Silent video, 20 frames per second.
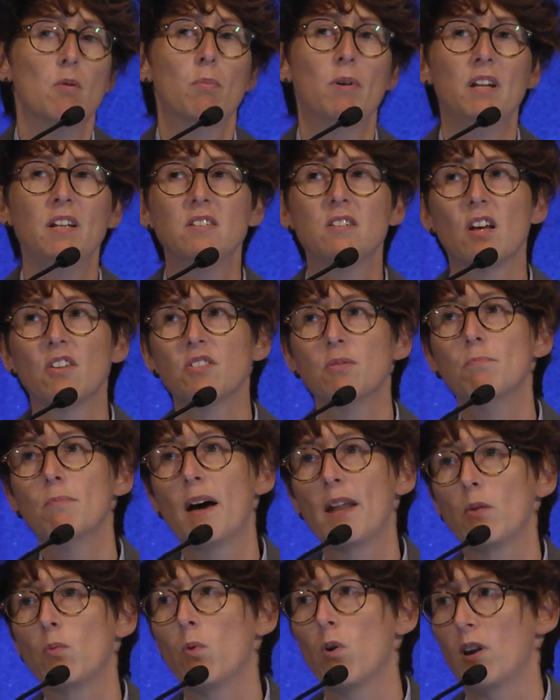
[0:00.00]
But it doesn't
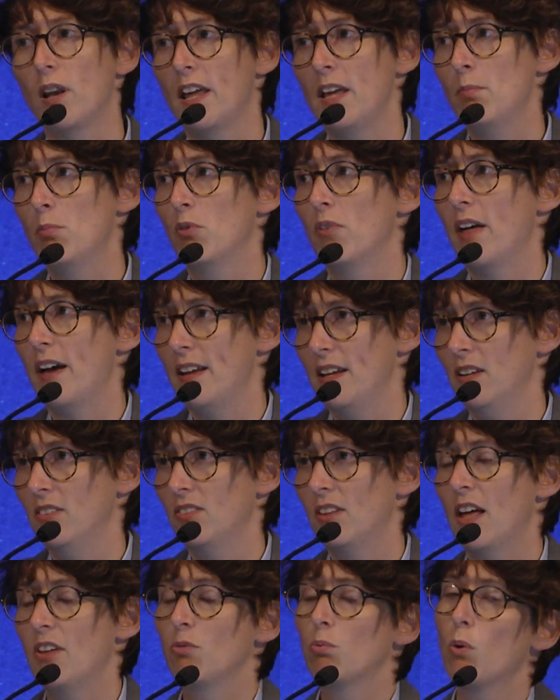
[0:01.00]
matter what label that
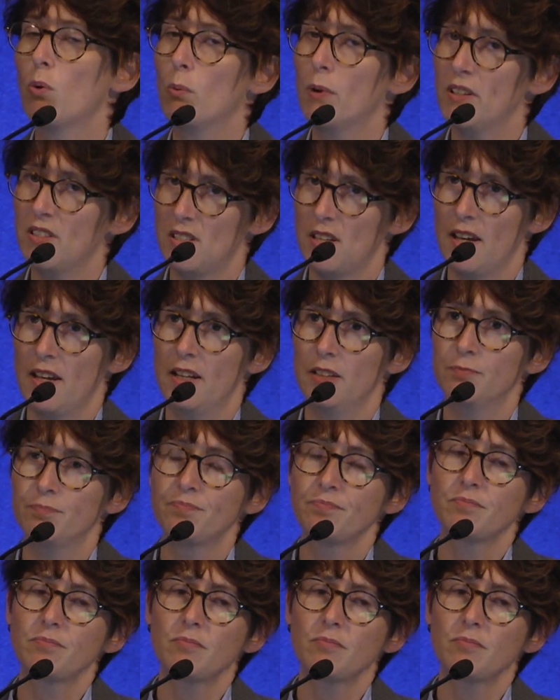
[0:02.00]
is. That's what we're saying.